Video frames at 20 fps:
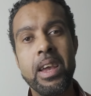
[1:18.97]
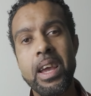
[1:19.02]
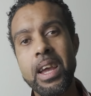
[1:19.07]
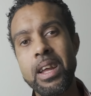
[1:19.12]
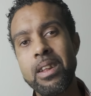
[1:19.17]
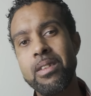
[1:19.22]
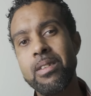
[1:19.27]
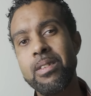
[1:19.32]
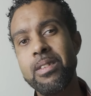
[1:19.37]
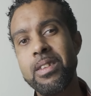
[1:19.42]

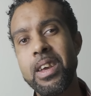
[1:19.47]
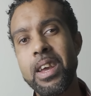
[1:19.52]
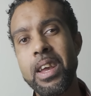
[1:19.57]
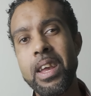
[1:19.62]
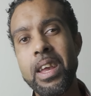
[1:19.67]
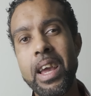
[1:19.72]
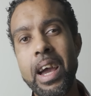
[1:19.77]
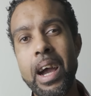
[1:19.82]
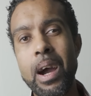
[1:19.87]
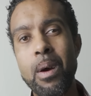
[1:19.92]
And
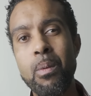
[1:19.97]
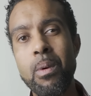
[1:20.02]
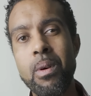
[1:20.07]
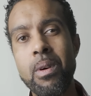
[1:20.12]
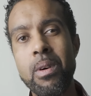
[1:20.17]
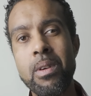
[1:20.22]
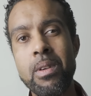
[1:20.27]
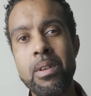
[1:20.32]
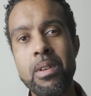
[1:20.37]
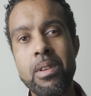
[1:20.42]
today I
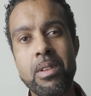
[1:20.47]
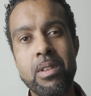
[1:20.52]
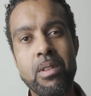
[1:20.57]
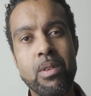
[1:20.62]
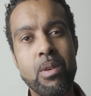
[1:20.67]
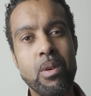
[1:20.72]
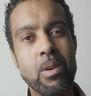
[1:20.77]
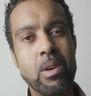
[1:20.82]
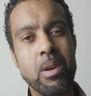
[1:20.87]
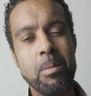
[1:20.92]
want to
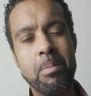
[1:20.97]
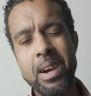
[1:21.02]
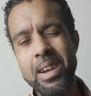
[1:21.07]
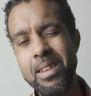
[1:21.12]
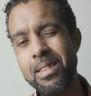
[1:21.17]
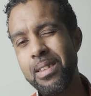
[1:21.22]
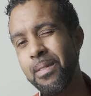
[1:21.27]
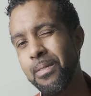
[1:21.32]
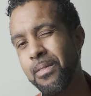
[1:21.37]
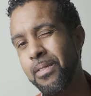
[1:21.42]
talk
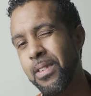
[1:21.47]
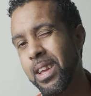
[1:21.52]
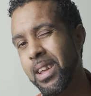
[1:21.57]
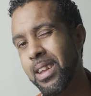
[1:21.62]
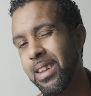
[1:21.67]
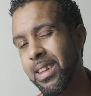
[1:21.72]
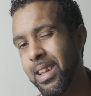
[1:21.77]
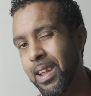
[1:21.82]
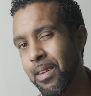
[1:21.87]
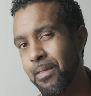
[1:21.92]
about
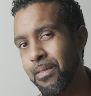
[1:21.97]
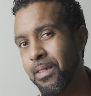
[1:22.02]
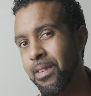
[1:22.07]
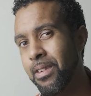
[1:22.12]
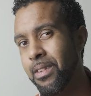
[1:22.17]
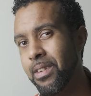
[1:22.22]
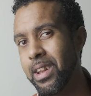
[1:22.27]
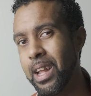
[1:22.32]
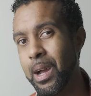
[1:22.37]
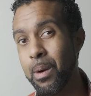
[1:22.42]
something
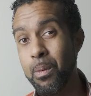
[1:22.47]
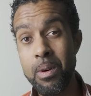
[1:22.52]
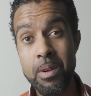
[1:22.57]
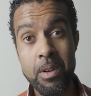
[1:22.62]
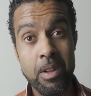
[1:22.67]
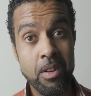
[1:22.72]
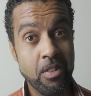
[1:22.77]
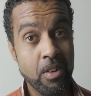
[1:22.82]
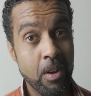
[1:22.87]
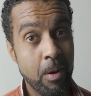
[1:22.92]
different. I
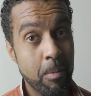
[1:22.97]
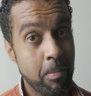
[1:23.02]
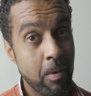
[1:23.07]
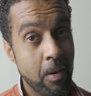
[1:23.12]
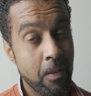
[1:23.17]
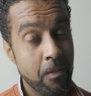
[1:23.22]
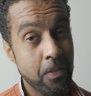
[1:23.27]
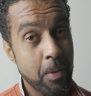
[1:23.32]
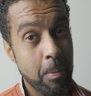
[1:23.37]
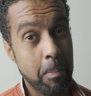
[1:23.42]
want to jump
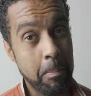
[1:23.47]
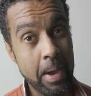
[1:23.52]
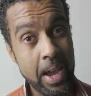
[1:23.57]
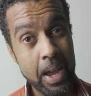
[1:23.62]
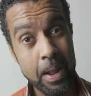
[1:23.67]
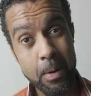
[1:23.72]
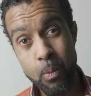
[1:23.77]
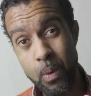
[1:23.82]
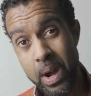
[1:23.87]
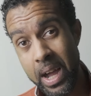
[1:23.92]
on the
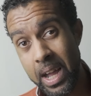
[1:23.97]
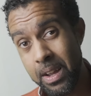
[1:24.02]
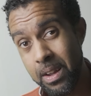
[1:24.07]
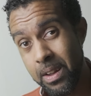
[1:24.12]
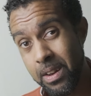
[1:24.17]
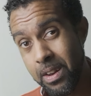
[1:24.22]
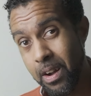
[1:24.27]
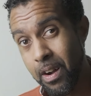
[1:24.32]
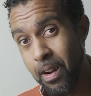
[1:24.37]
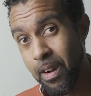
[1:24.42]

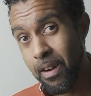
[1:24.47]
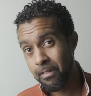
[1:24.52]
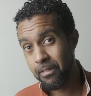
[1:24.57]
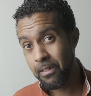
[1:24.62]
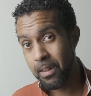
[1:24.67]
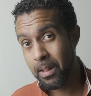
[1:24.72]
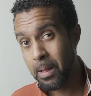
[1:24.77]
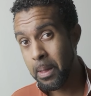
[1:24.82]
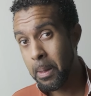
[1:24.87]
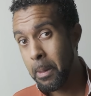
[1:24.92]
bandwagon of
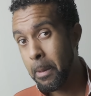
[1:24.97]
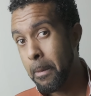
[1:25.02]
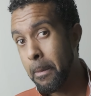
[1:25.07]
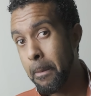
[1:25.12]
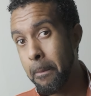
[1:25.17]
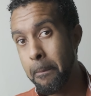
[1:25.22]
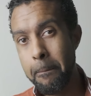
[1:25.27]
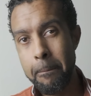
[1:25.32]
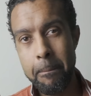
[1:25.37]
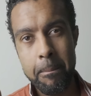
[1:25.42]

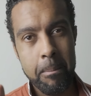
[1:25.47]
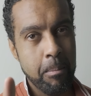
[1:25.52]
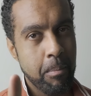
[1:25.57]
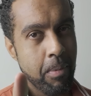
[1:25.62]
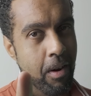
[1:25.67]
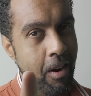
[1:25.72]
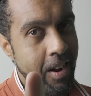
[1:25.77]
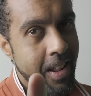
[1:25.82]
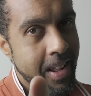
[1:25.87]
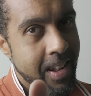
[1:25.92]

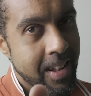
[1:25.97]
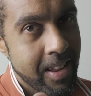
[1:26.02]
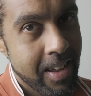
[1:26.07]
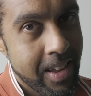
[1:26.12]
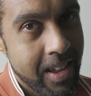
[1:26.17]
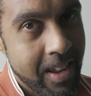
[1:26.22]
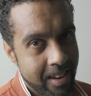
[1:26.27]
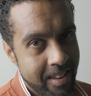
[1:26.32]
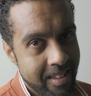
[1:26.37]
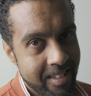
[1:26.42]

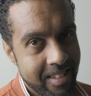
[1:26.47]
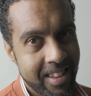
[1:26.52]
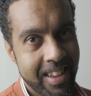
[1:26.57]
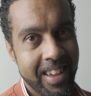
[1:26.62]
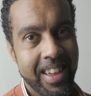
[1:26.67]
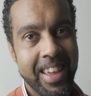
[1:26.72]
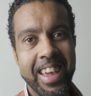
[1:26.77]
politics.